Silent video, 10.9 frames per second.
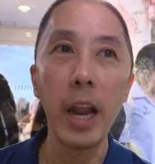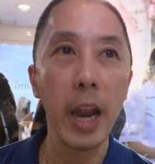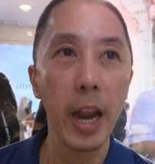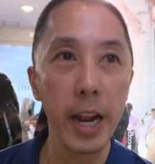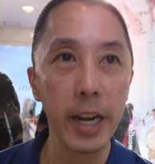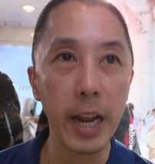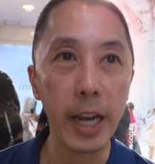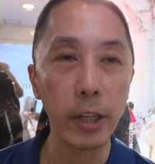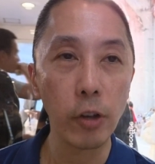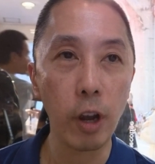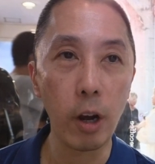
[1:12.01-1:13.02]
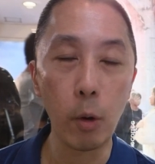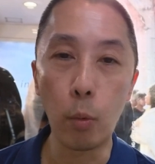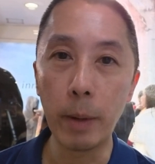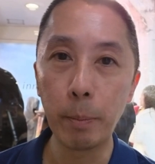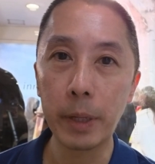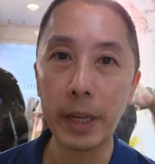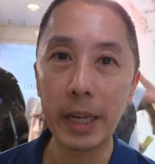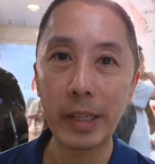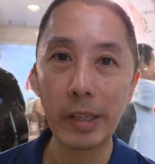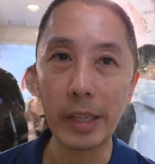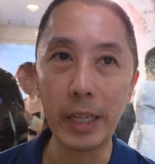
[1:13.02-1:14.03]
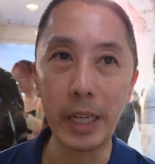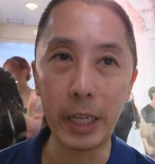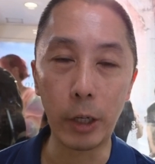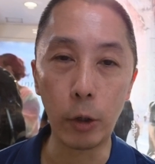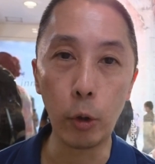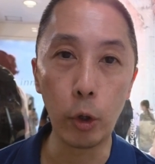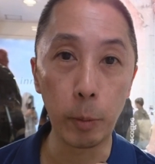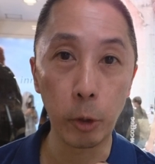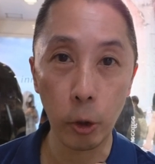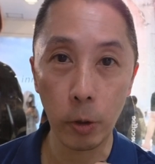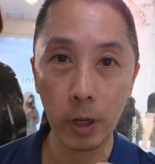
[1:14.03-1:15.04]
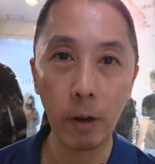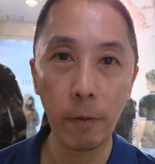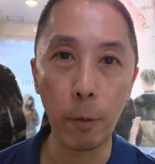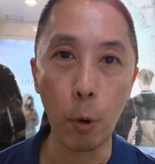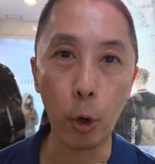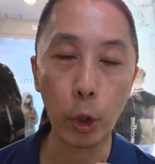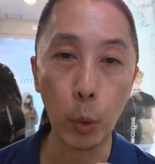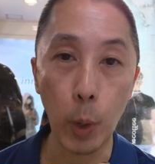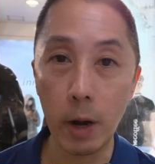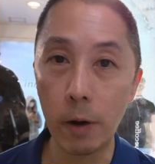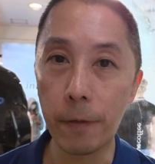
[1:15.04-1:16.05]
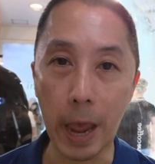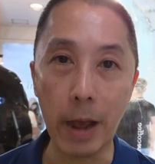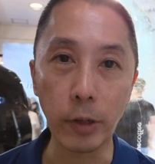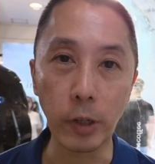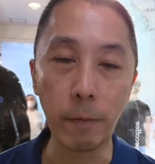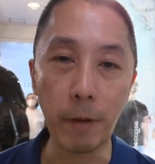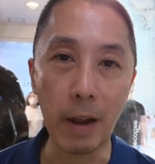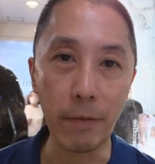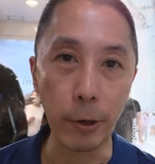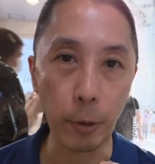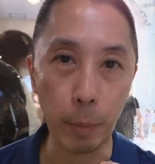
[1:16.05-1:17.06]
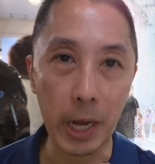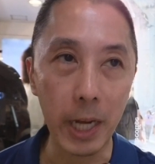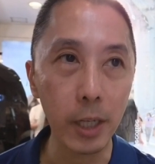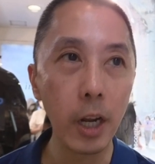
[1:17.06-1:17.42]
and I saw one place in Udom Suk for 12,500 baht.